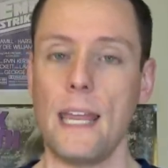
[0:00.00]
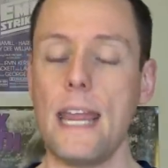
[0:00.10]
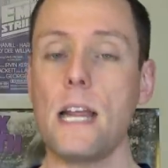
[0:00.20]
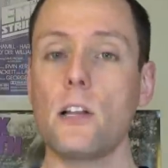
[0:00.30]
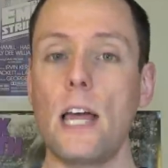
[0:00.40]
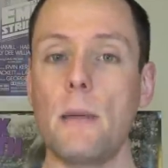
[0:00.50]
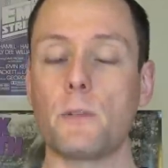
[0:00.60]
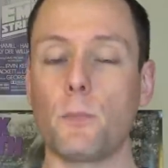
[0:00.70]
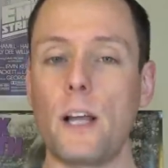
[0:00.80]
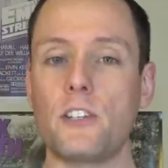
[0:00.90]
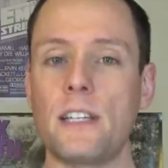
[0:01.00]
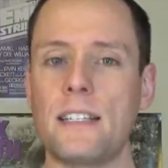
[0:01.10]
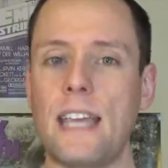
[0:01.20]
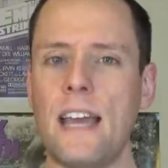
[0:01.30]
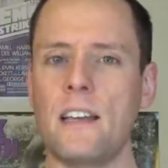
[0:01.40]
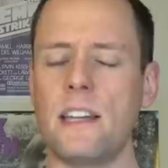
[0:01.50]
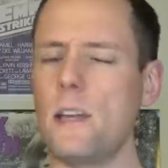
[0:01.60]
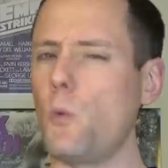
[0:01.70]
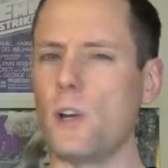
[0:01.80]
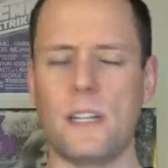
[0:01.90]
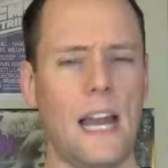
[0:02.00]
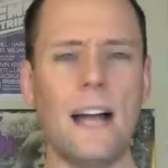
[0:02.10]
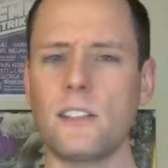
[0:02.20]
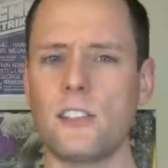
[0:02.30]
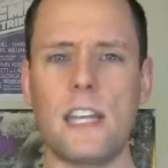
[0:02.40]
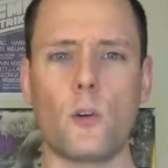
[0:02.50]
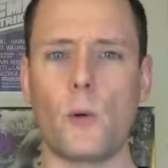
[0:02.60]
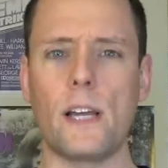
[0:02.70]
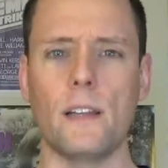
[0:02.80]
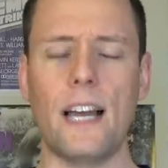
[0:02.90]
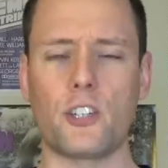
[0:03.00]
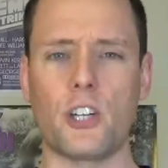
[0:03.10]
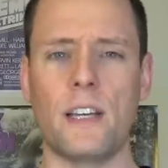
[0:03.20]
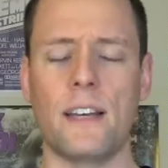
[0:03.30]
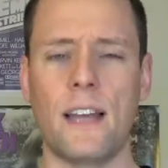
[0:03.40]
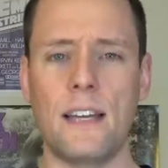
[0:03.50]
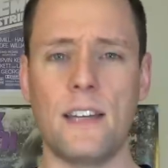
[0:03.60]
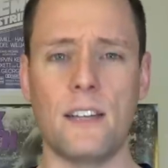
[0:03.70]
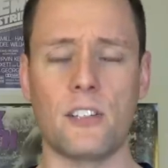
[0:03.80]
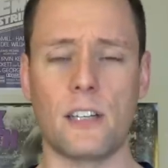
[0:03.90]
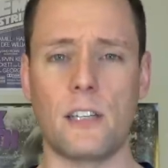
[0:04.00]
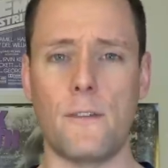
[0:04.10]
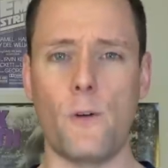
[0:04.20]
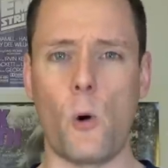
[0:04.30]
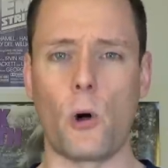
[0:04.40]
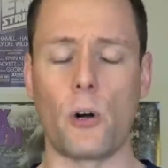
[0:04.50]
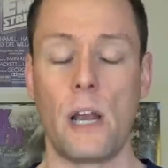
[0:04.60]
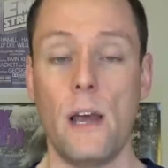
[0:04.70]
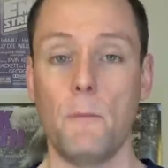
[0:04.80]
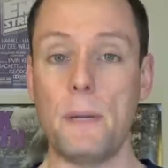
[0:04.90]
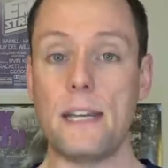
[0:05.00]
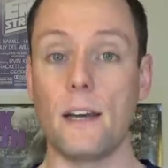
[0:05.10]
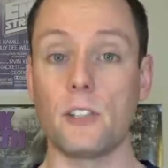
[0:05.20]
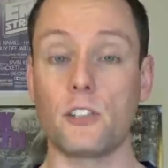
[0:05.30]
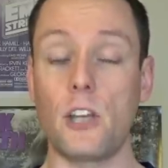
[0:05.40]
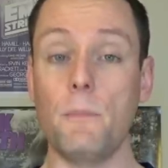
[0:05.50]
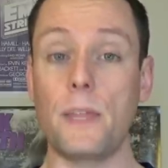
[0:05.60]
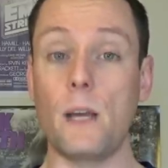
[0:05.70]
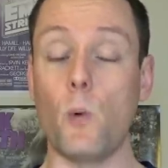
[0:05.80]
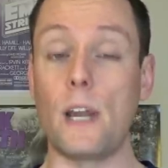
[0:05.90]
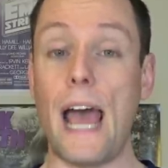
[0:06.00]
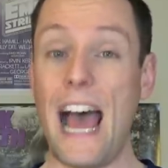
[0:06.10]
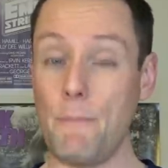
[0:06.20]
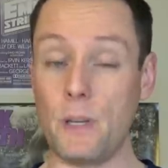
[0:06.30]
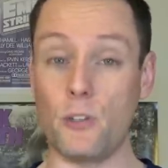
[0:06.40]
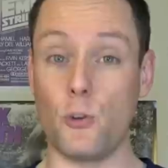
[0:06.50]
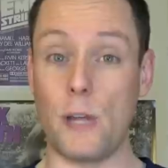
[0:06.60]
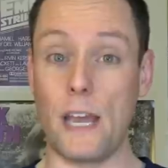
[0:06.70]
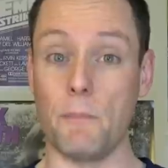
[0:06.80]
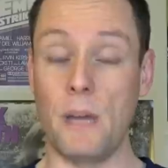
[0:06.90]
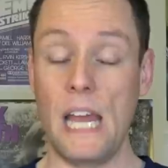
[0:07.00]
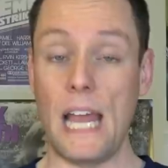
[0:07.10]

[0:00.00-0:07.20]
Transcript: he claimed President Kennedy would not seek re-election in 1964 because something would happen to him